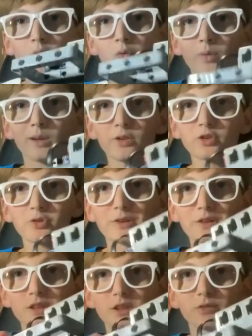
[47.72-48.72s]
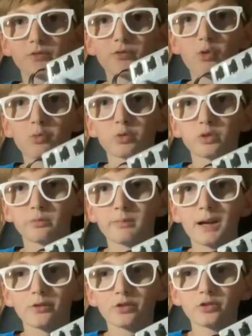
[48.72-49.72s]
We also added these forward
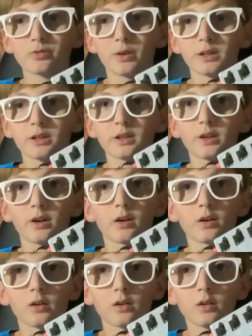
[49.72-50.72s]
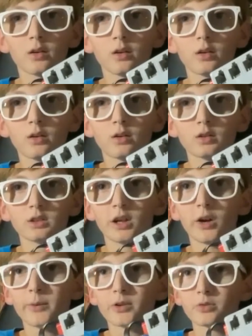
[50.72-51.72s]
mounts right here to
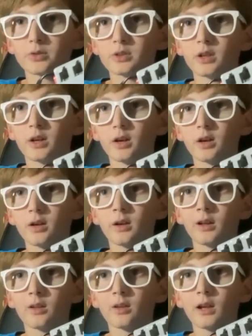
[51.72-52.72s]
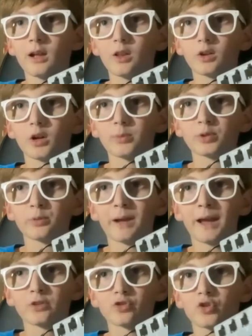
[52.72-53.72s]
help us with the helicopter
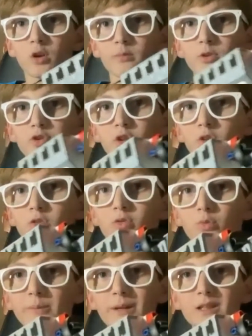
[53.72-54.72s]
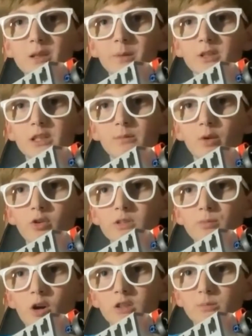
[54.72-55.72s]
package drop mission. We made them as small as
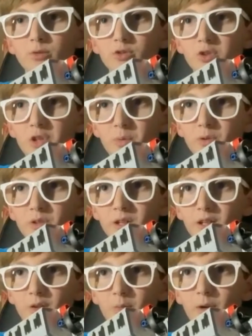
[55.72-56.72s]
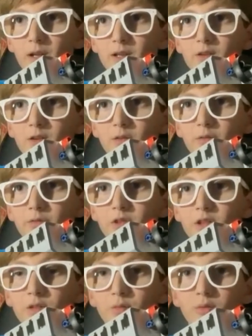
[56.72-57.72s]
possible so they wouldn't get in the way of
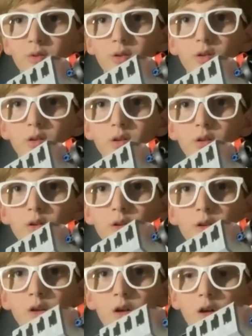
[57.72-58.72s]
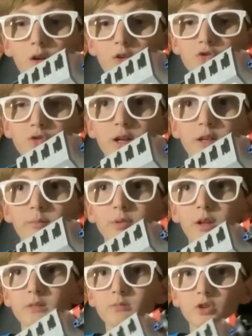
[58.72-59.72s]
the truck and
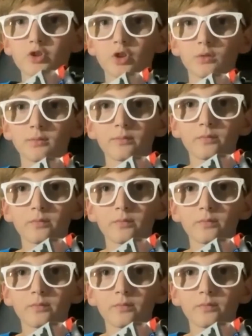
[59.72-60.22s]
plane mission.